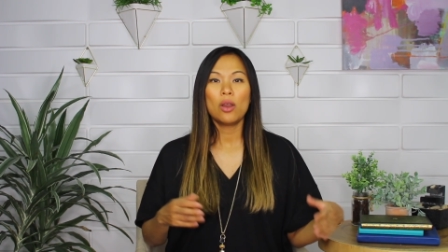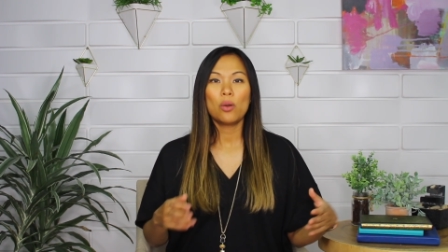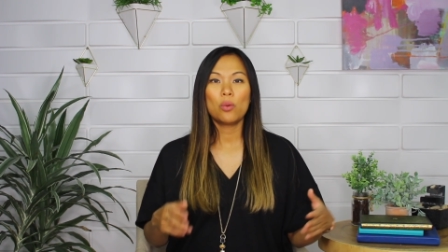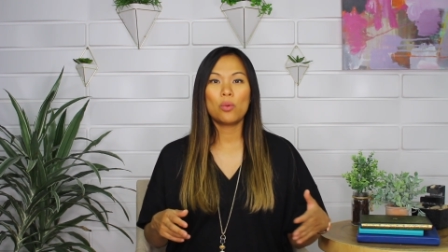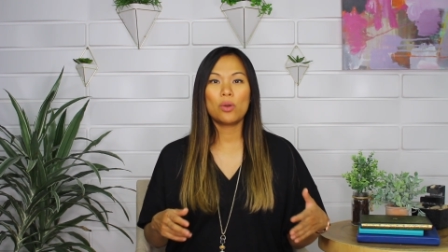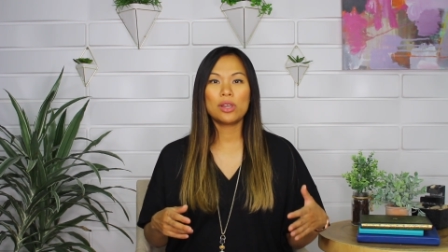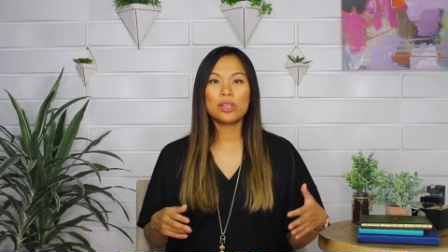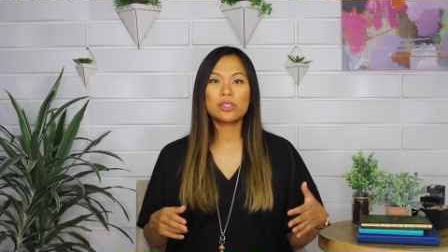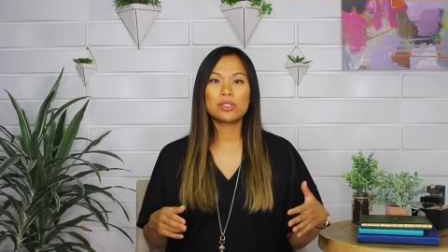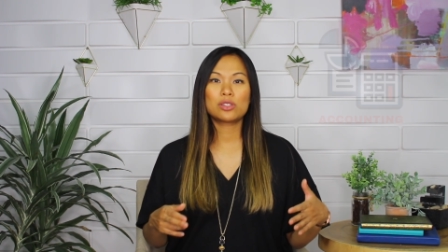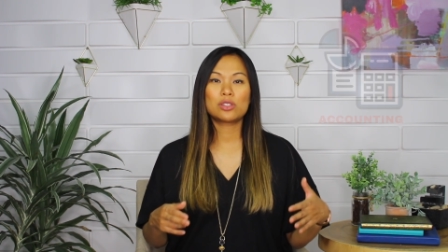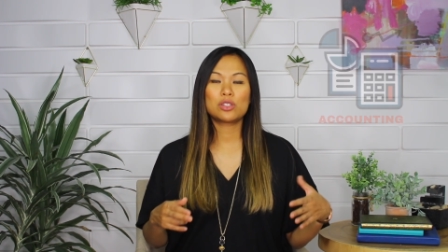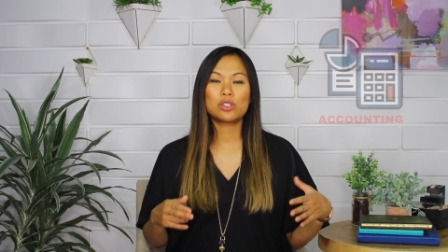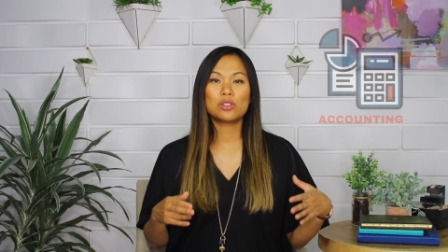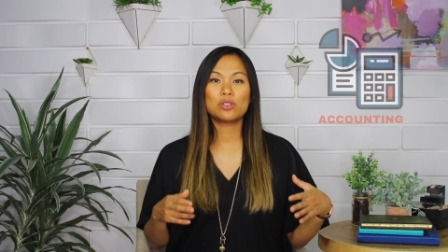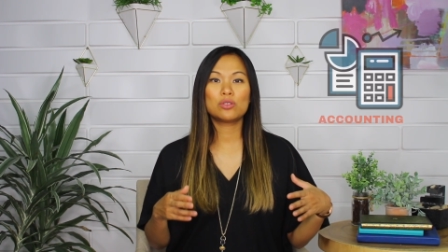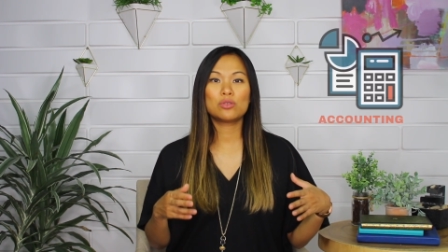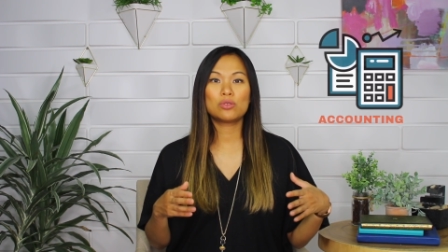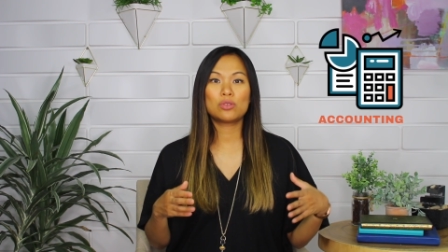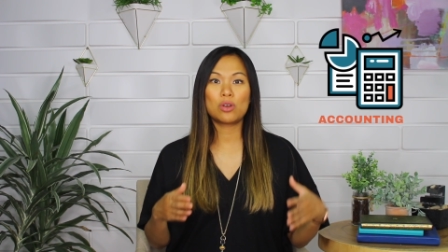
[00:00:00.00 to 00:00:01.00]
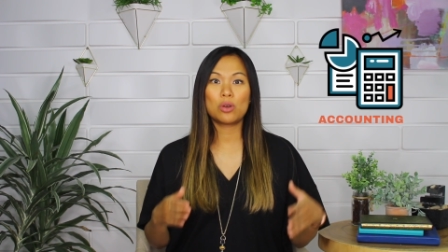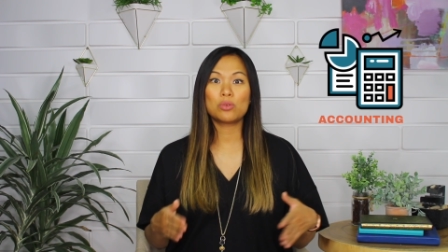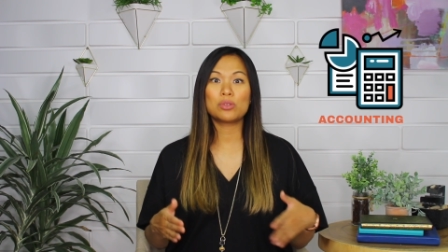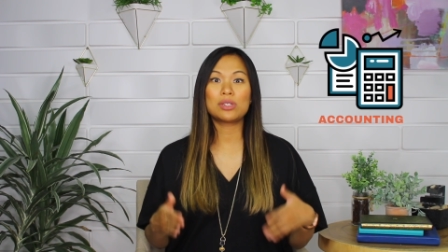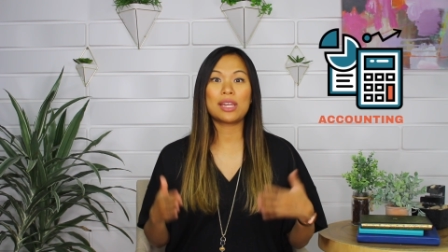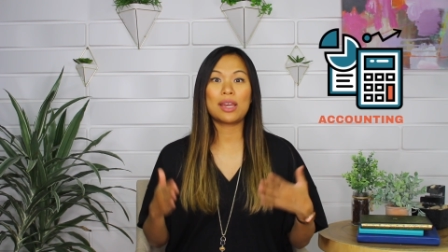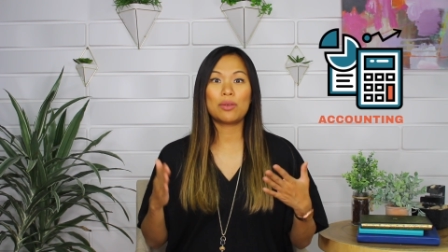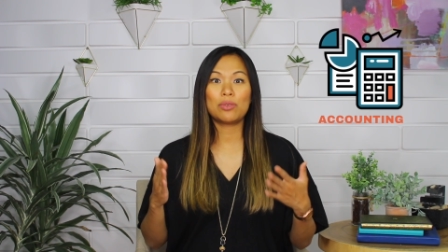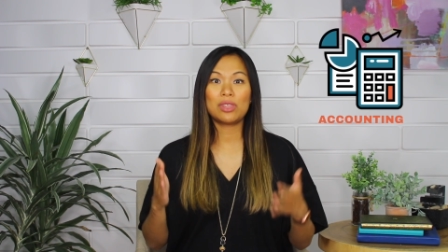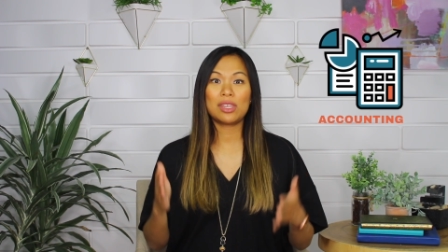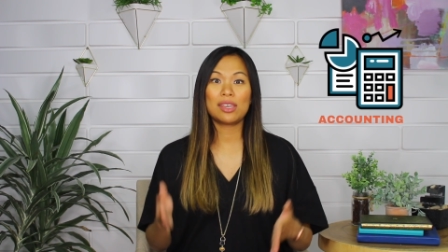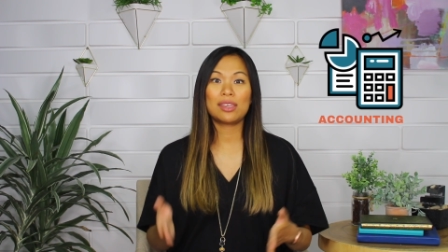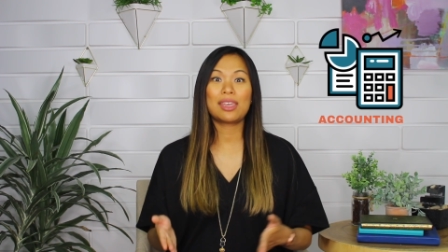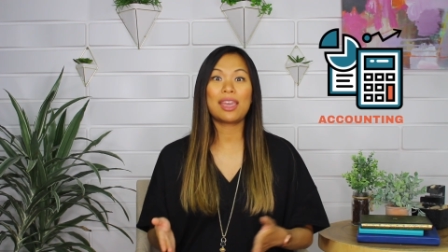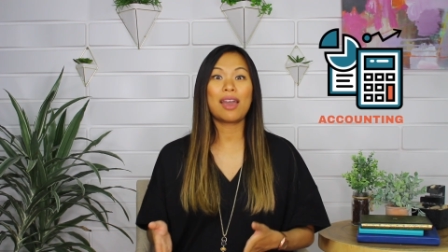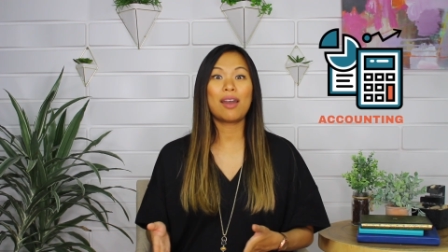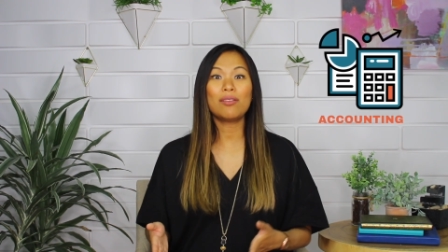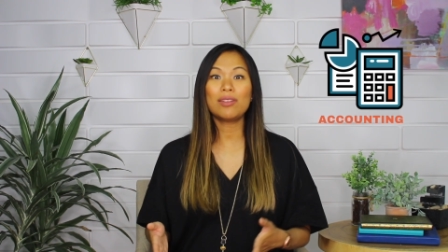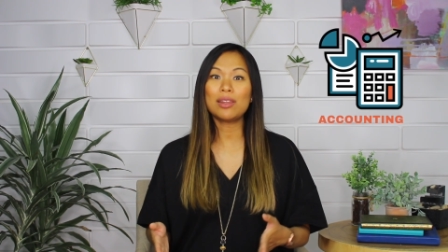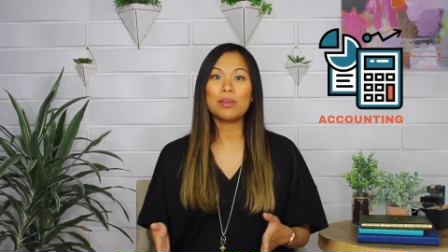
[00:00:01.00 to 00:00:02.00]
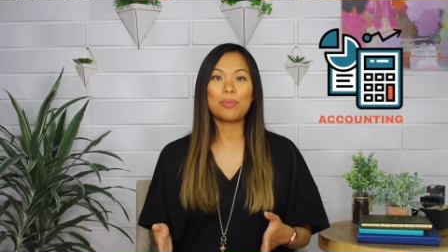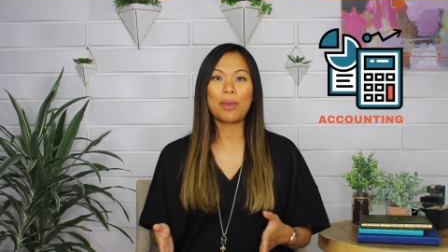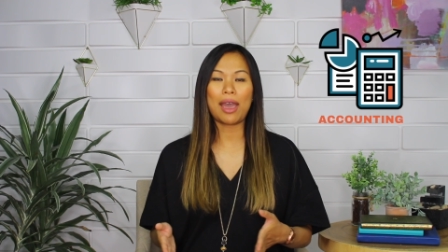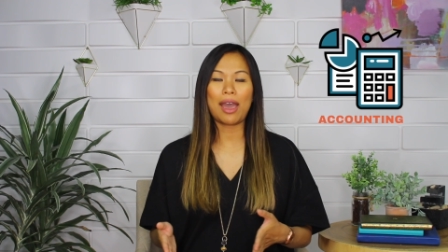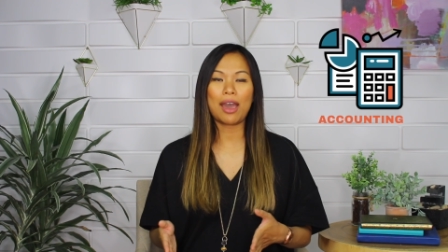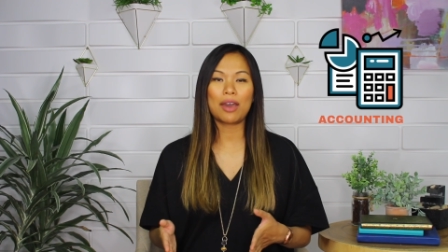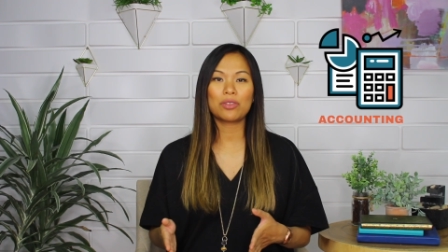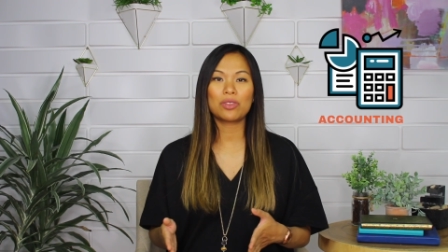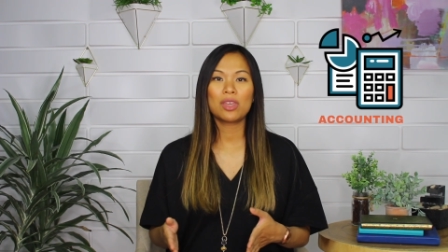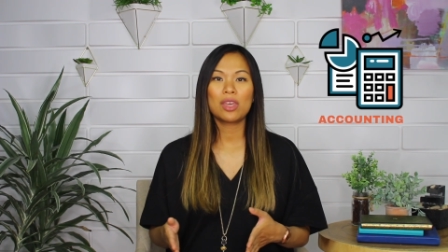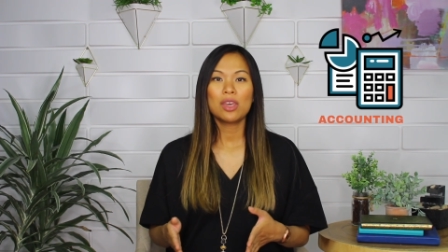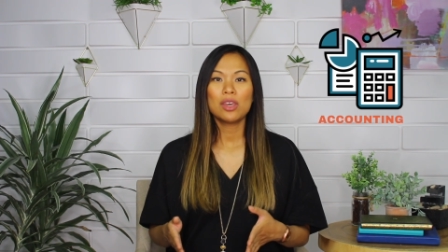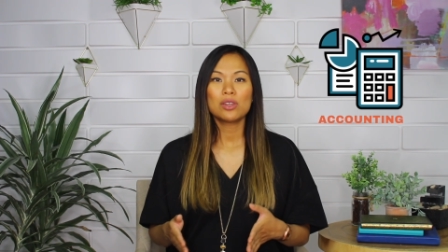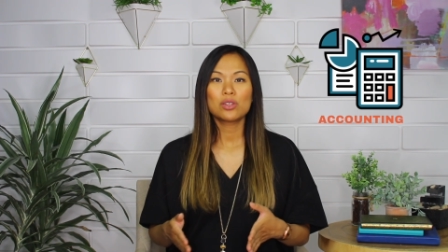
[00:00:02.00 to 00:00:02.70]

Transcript: was to go down the accounting path.